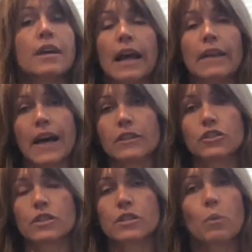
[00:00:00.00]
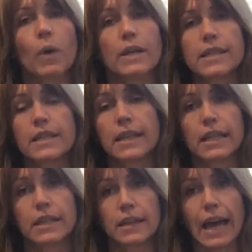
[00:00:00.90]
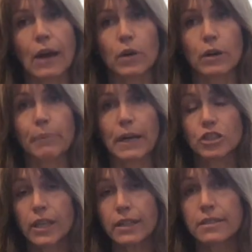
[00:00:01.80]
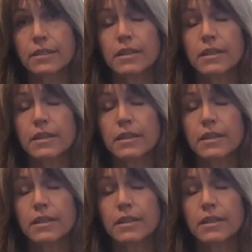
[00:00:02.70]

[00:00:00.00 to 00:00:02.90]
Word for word: and that just wasn't in our budget.